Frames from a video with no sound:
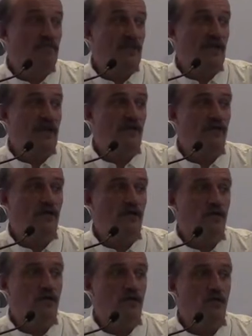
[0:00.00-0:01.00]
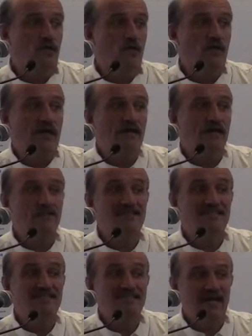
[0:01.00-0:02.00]
And we
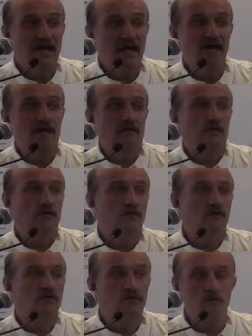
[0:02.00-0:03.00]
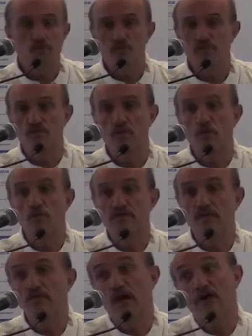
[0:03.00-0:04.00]
cannot design a countermeasure
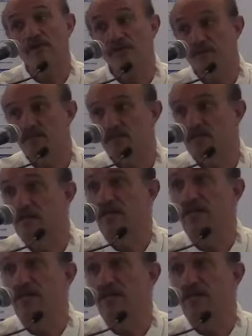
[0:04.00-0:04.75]
without understanding,